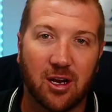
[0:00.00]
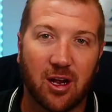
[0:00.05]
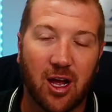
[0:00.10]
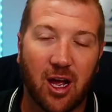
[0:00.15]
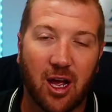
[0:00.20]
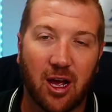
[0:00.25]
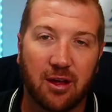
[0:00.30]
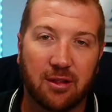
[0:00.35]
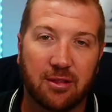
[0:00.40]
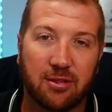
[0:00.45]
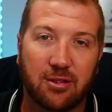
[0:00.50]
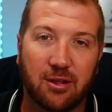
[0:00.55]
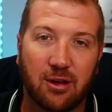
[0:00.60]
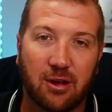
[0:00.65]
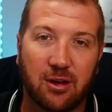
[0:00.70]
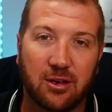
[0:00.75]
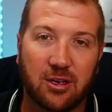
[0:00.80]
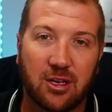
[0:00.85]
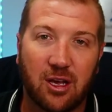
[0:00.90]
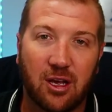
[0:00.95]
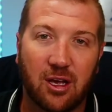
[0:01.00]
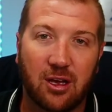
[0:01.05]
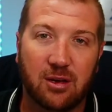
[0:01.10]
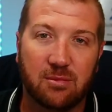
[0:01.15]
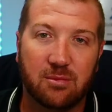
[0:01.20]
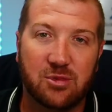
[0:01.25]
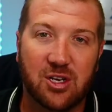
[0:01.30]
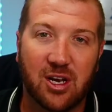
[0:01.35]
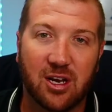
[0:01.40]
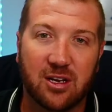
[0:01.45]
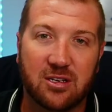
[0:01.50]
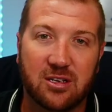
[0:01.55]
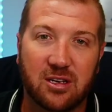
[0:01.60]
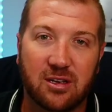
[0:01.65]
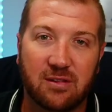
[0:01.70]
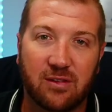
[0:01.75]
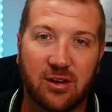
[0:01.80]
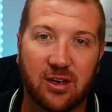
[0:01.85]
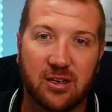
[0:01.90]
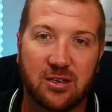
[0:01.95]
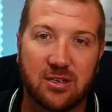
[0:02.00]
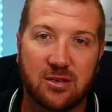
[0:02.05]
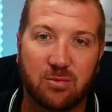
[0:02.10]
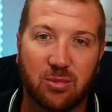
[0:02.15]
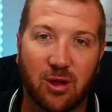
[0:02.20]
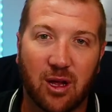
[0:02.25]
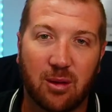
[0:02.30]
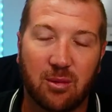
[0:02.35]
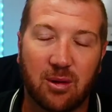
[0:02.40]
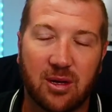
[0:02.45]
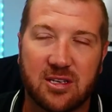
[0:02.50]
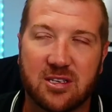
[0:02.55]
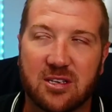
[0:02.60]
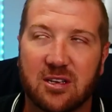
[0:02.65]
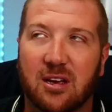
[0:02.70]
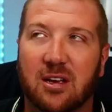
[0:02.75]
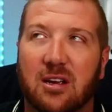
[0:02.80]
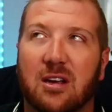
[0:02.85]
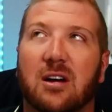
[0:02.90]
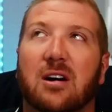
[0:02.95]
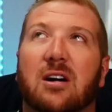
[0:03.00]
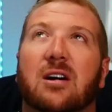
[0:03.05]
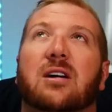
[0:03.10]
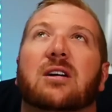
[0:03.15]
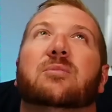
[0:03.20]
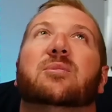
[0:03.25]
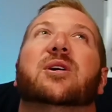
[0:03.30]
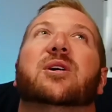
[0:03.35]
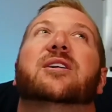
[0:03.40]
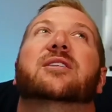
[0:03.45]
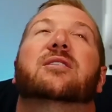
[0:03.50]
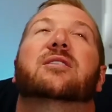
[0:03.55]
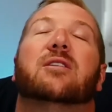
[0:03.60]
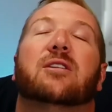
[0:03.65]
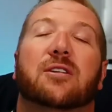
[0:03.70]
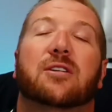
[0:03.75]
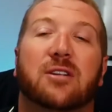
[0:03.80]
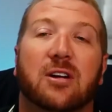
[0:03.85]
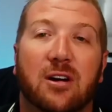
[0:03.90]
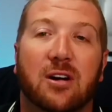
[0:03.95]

our third key objective is, but it's like, oh my God,